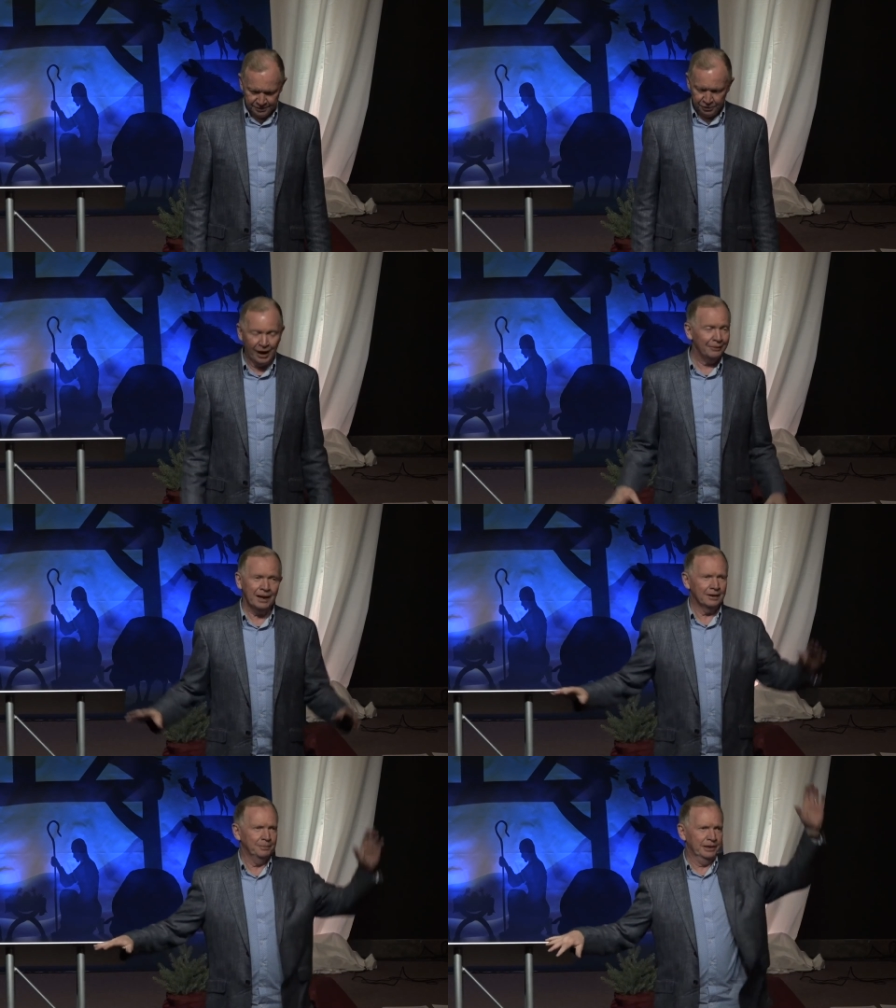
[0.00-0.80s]
You know, I'm
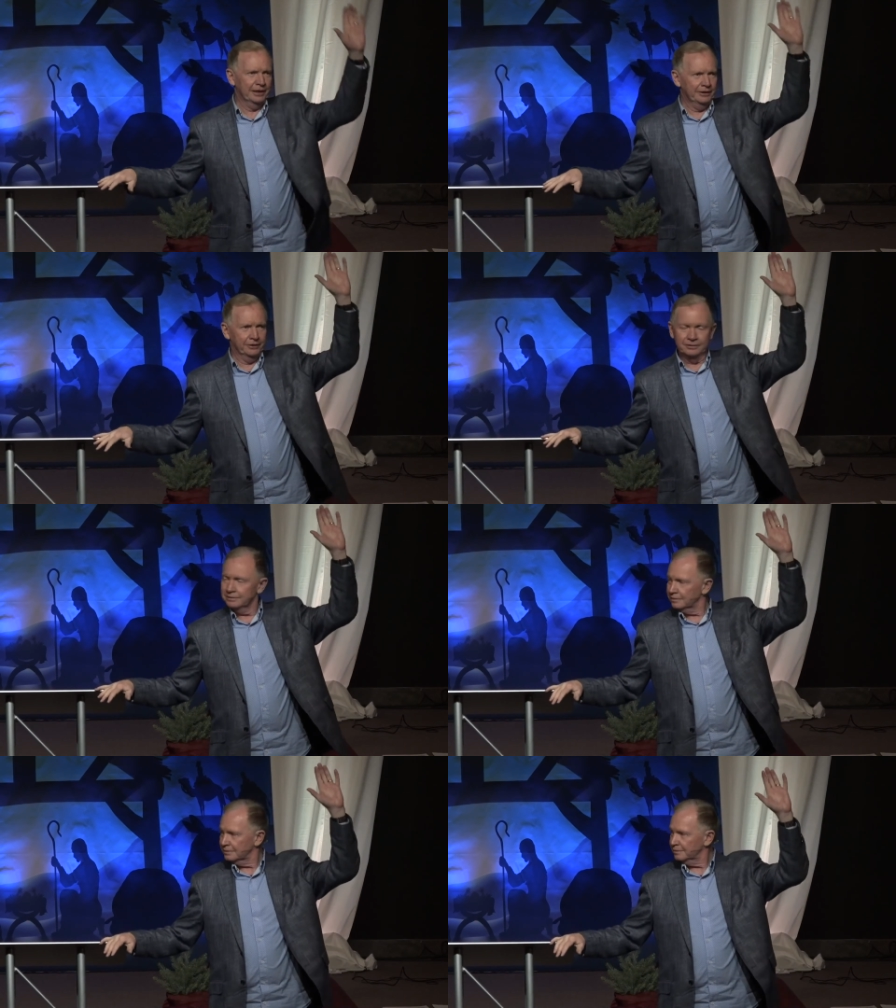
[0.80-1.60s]
not a big eater.
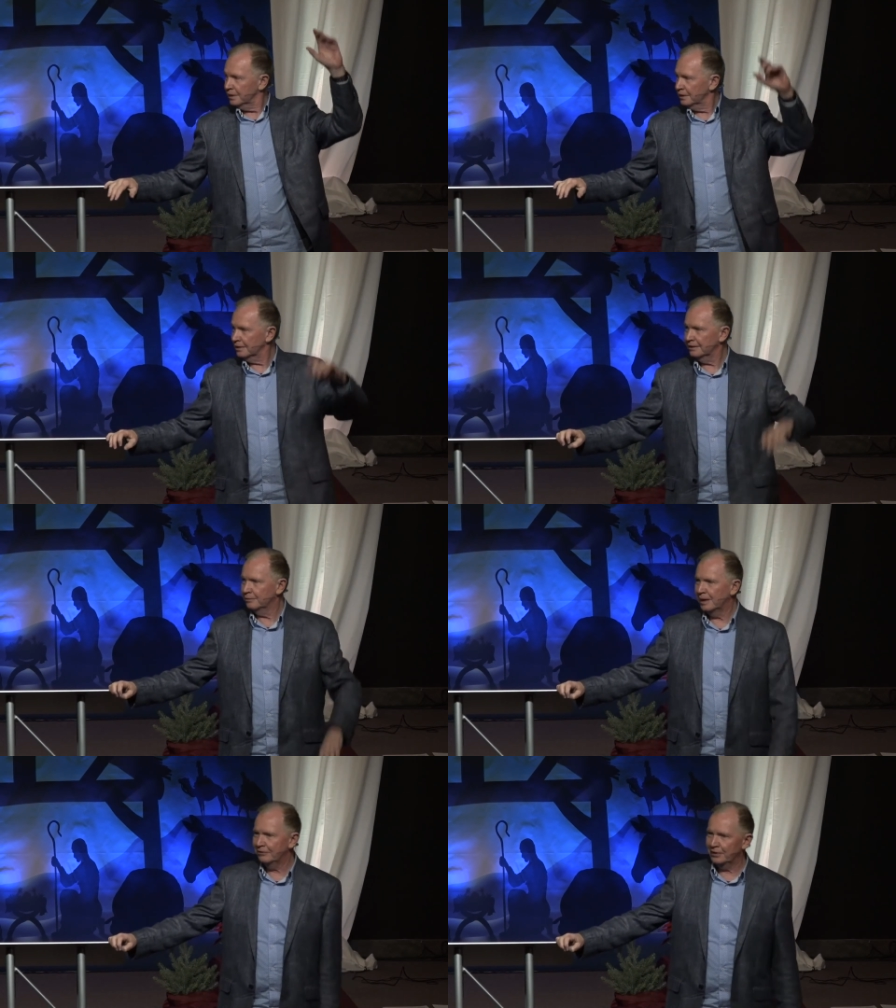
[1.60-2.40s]
Melody and
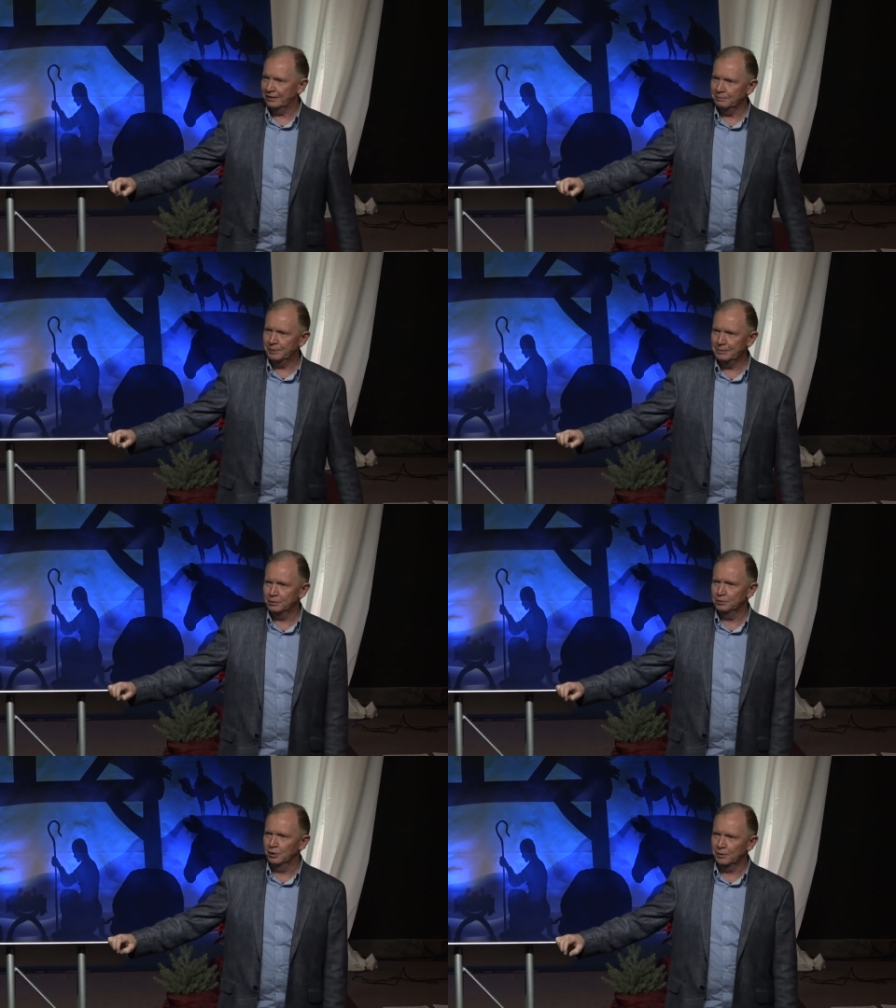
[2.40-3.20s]
my family, people
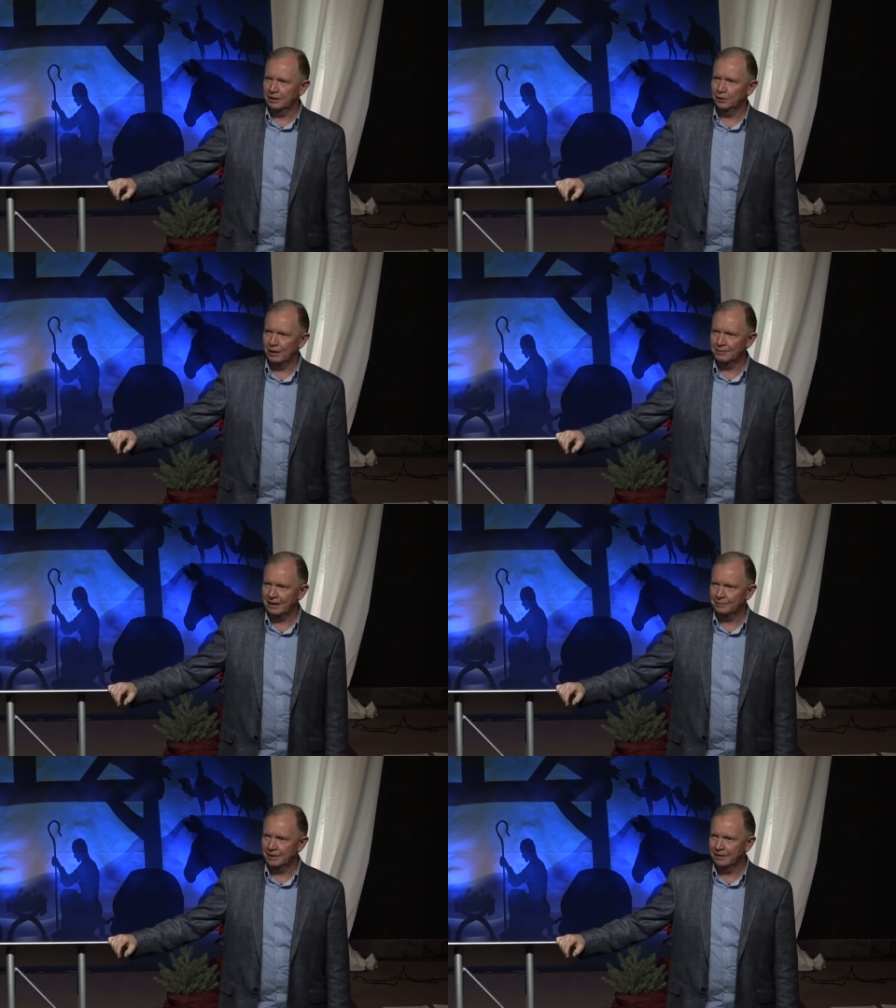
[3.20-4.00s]
who know me know I'm
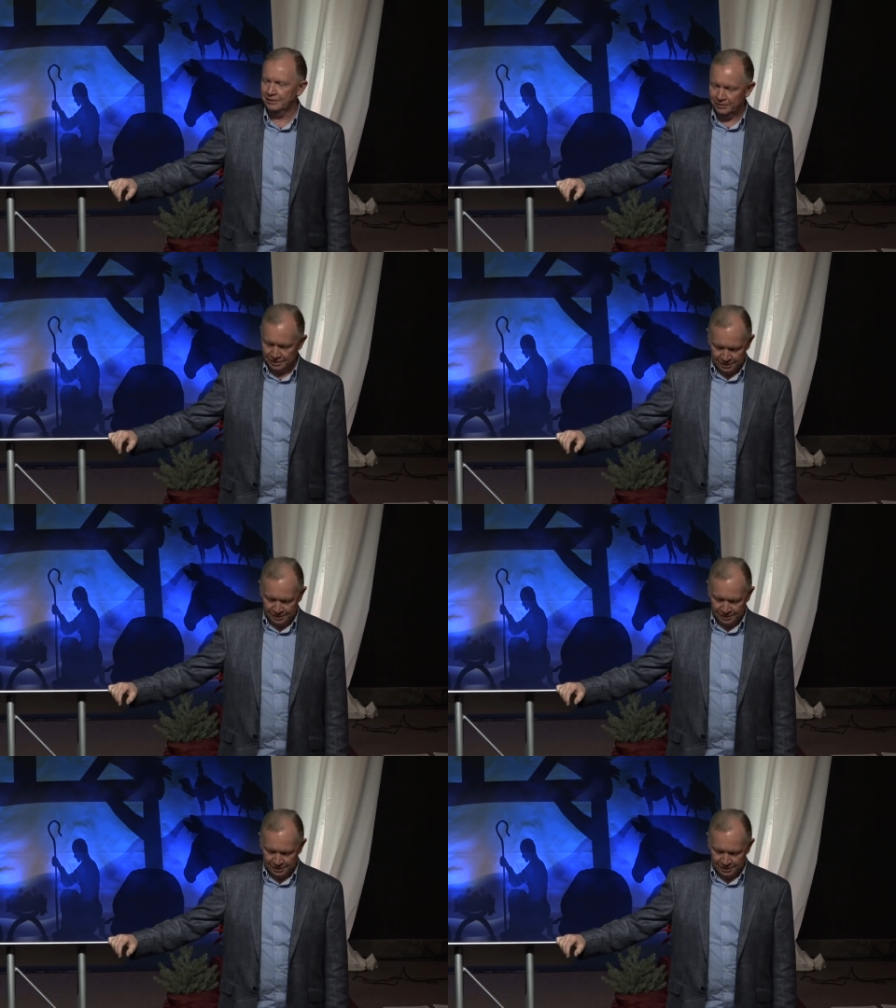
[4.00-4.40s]
not a big eater.